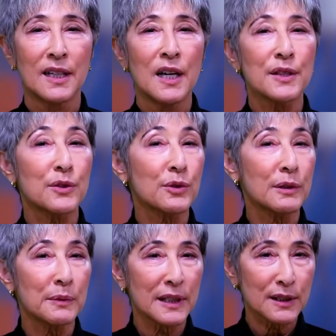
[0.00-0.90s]
The
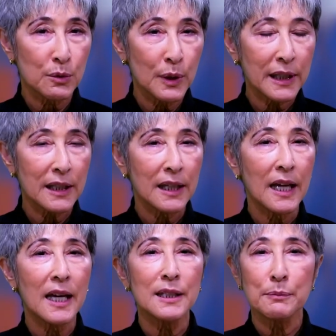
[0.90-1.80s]
treatment is quick
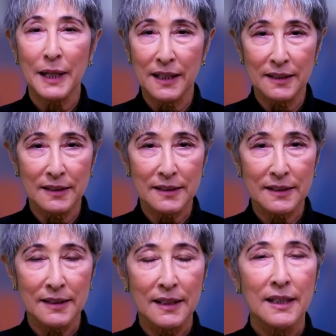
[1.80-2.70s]
and painless.
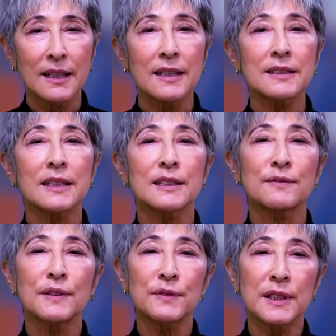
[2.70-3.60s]
It takes
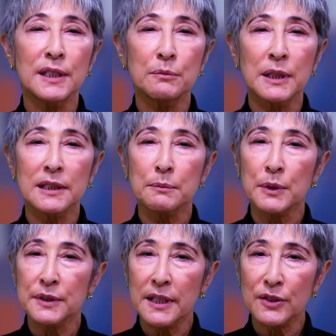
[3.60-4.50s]
15 minutes per
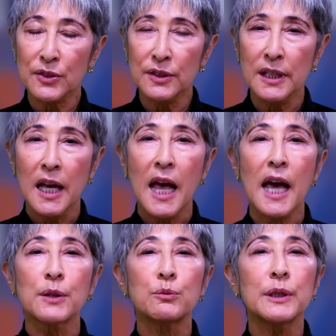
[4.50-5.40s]
session,
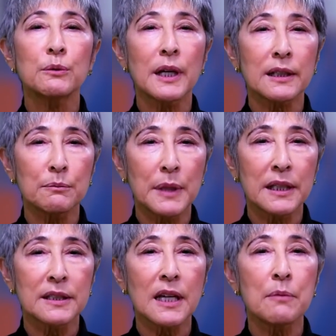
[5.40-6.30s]
and we
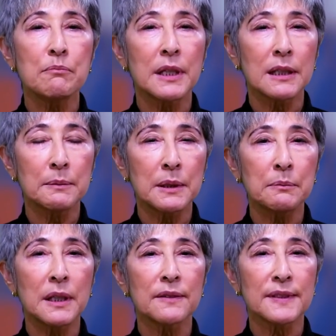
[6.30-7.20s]
recommend a minimum
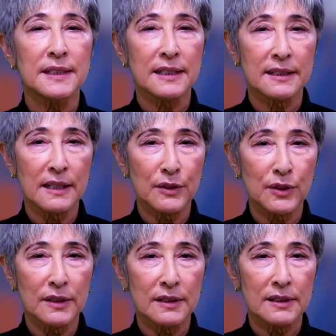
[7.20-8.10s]
of 6
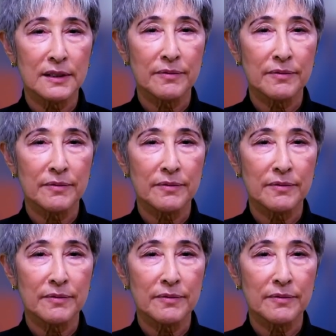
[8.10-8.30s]
sessions.